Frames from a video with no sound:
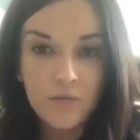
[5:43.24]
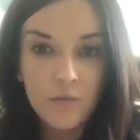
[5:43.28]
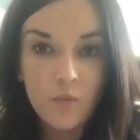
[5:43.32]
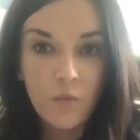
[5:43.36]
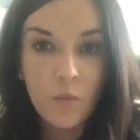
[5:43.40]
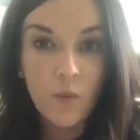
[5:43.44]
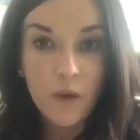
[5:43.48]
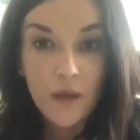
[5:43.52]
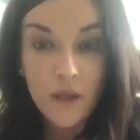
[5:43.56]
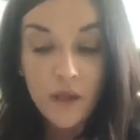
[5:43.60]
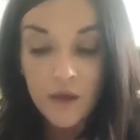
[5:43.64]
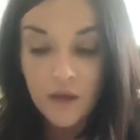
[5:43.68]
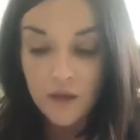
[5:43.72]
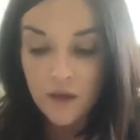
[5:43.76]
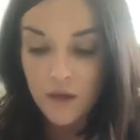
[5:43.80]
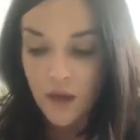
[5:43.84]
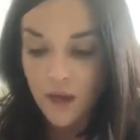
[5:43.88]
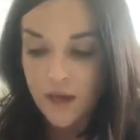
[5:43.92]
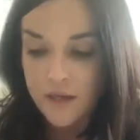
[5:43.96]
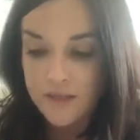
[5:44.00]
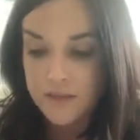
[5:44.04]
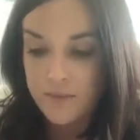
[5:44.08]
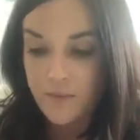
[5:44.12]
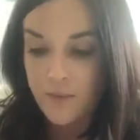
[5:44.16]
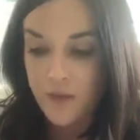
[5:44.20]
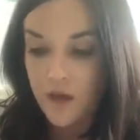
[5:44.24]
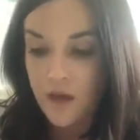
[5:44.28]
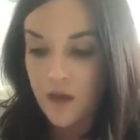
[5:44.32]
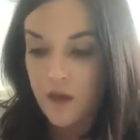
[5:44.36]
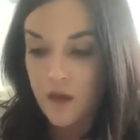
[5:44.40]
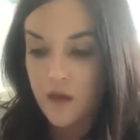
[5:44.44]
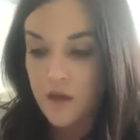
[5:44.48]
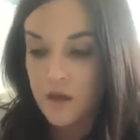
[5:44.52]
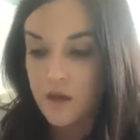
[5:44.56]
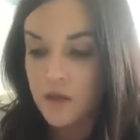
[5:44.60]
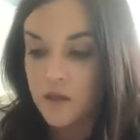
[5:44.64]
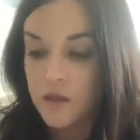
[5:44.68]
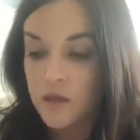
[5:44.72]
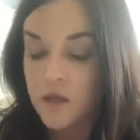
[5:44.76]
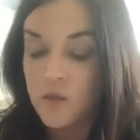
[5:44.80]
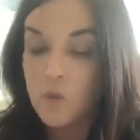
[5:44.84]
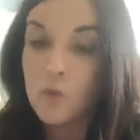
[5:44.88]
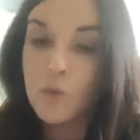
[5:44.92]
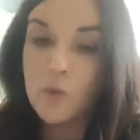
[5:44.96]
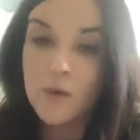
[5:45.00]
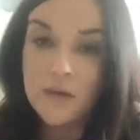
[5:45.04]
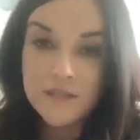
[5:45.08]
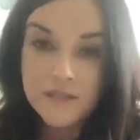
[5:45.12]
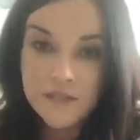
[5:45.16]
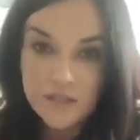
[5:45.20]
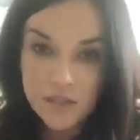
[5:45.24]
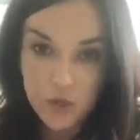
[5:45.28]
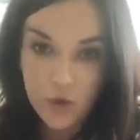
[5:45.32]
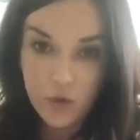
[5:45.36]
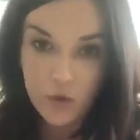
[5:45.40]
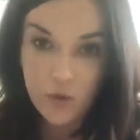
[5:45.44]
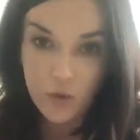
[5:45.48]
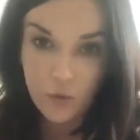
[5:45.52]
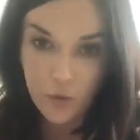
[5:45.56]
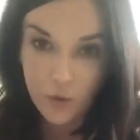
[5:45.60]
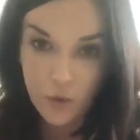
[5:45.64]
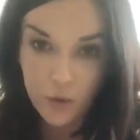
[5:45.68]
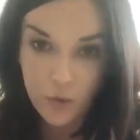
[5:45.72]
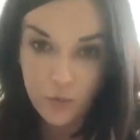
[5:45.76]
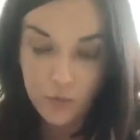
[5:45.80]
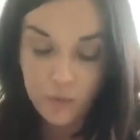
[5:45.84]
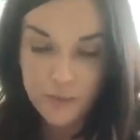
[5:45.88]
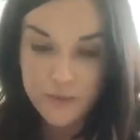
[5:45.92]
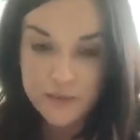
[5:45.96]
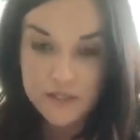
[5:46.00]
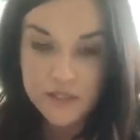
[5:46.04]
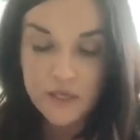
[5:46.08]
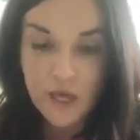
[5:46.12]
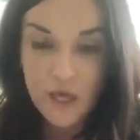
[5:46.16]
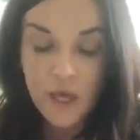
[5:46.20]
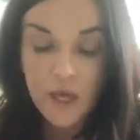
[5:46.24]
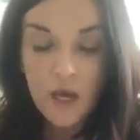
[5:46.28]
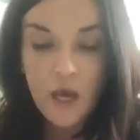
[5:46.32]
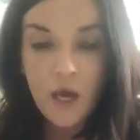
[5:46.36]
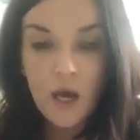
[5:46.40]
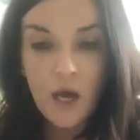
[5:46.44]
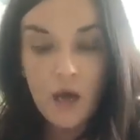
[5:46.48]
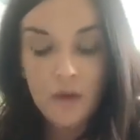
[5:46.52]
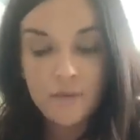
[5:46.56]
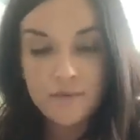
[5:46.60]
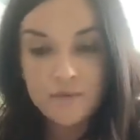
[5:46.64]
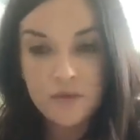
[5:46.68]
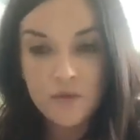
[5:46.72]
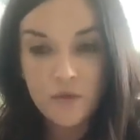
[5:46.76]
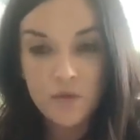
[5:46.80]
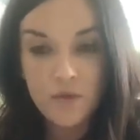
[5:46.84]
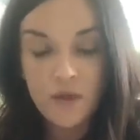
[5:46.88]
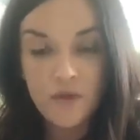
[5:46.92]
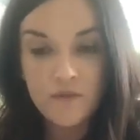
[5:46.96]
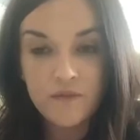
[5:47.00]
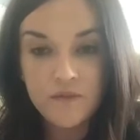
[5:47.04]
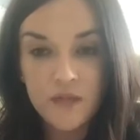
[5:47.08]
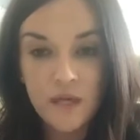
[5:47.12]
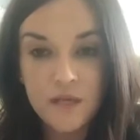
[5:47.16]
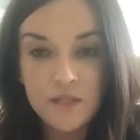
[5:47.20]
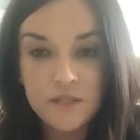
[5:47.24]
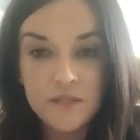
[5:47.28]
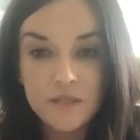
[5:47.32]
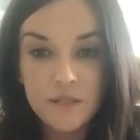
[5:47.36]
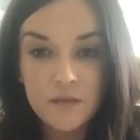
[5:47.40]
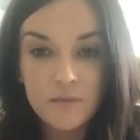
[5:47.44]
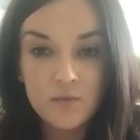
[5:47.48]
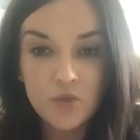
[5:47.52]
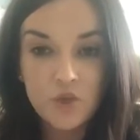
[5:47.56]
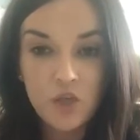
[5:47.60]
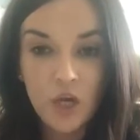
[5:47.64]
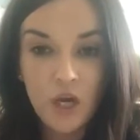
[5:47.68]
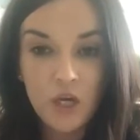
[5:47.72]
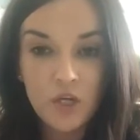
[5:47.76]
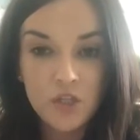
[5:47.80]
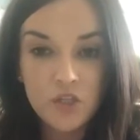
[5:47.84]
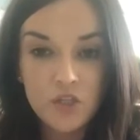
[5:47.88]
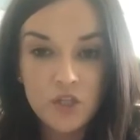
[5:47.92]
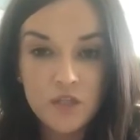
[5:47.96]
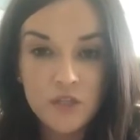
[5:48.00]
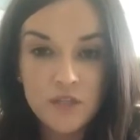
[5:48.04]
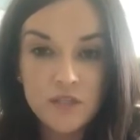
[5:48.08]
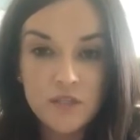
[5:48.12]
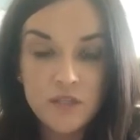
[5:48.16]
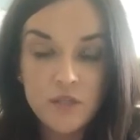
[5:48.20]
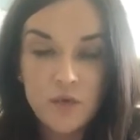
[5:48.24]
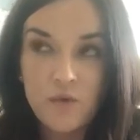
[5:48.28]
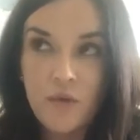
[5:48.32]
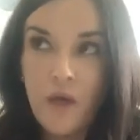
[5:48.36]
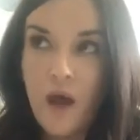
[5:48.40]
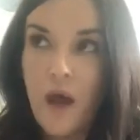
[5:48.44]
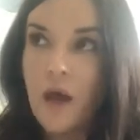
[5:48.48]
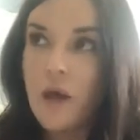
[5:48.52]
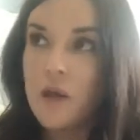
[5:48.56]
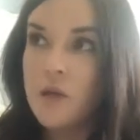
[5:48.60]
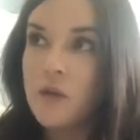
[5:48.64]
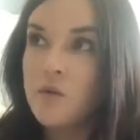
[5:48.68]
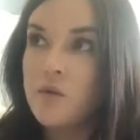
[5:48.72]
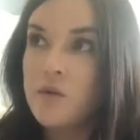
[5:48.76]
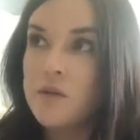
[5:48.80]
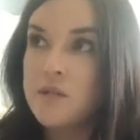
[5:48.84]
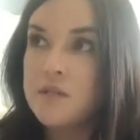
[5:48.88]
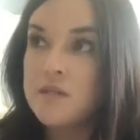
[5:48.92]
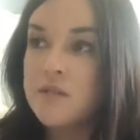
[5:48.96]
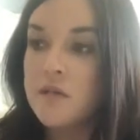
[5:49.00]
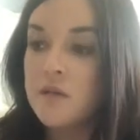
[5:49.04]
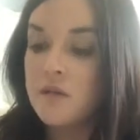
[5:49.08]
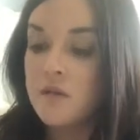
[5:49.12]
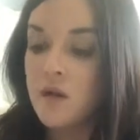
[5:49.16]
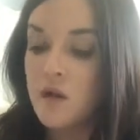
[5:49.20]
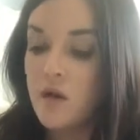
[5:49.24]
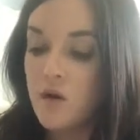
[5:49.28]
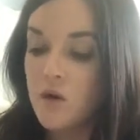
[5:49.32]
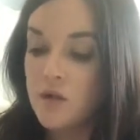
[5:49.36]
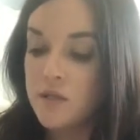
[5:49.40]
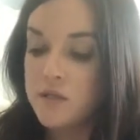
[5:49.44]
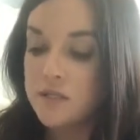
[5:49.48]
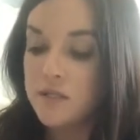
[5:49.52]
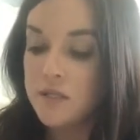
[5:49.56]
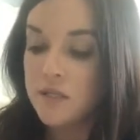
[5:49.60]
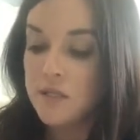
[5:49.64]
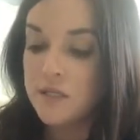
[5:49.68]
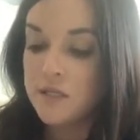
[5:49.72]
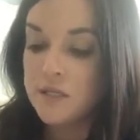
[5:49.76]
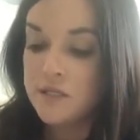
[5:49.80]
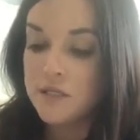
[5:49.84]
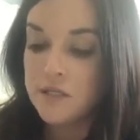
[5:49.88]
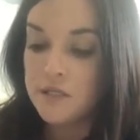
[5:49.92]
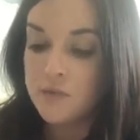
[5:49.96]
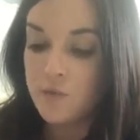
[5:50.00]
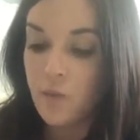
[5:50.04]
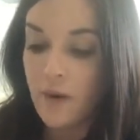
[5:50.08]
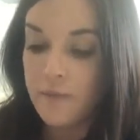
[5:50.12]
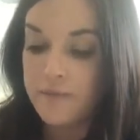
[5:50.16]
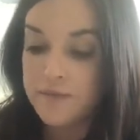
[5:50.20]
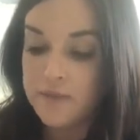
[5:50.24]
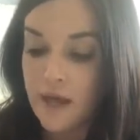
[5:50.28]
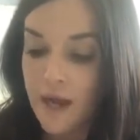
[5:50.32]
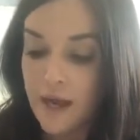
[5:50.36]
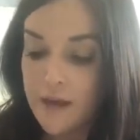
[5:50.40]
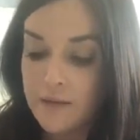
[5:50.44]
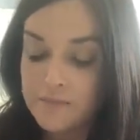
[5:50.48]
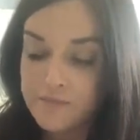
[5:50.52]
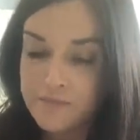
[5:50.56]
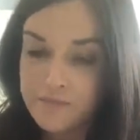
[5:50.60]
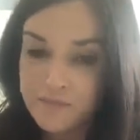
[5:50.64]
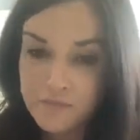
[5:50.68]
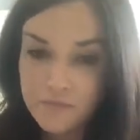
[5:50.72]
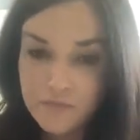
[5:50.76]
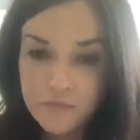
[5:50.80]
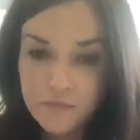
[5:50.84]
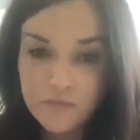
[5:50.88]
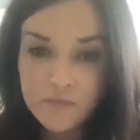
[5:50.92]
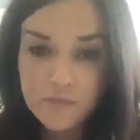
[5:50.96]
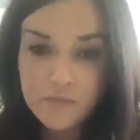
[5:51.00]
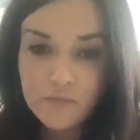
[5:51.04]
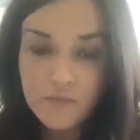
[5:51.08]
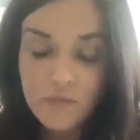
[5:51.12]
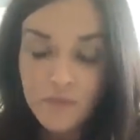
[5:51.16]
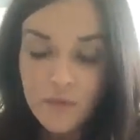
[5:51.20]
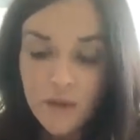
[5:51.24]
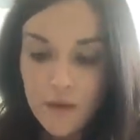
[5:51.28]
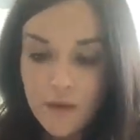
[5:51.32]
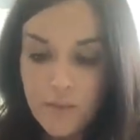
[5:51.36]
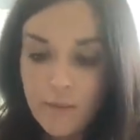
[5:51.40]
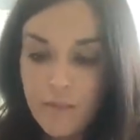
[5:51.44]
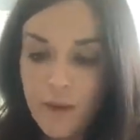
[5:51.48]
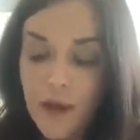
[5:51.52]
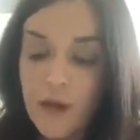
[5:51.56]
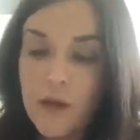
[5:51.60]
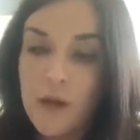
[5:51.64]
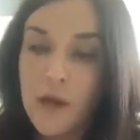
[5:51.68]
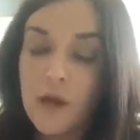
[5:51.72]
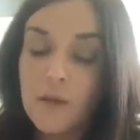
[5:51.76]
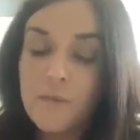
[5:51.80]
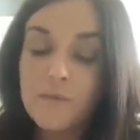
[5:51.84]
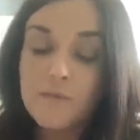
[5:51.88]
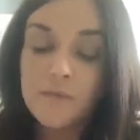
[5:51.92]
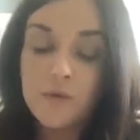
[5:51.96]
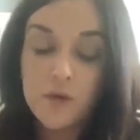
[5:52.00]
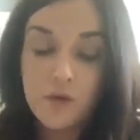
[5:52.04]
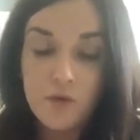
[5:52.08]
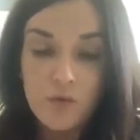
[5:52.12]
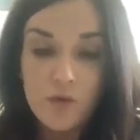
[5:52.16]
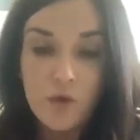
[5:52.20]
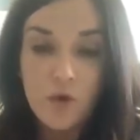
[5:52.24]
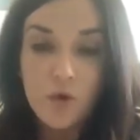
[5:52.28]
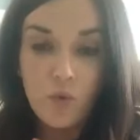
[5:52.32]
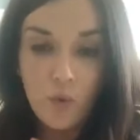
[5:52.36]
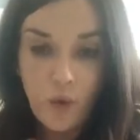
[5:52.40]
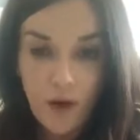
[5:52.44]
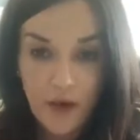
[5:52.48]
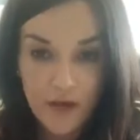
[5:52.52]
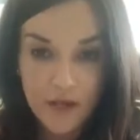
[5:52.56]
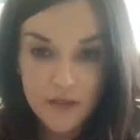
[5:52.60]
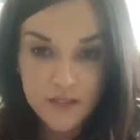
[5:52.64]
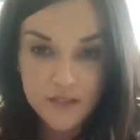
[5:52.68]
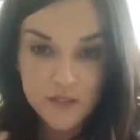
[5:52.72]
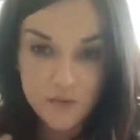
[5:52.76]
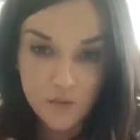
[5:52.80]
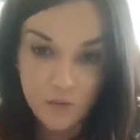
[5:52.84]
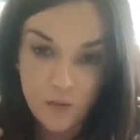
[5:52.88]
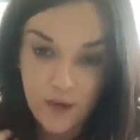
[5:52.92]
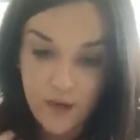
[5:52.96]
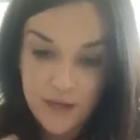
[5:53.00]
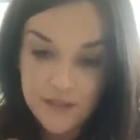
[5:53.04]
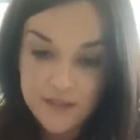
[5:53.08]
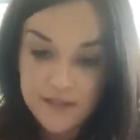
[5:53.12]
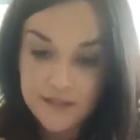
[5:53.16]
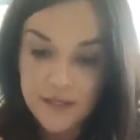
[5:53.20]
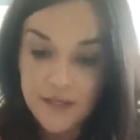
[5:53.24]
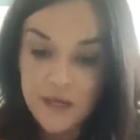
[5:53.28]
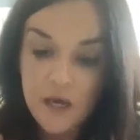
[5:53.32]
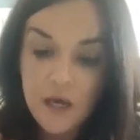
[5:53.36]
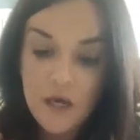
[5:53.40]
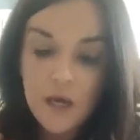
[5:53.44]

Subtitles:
week has been the risk groups. So they've done some changes to that, and you can see that on CDC's website. But, the greatest risk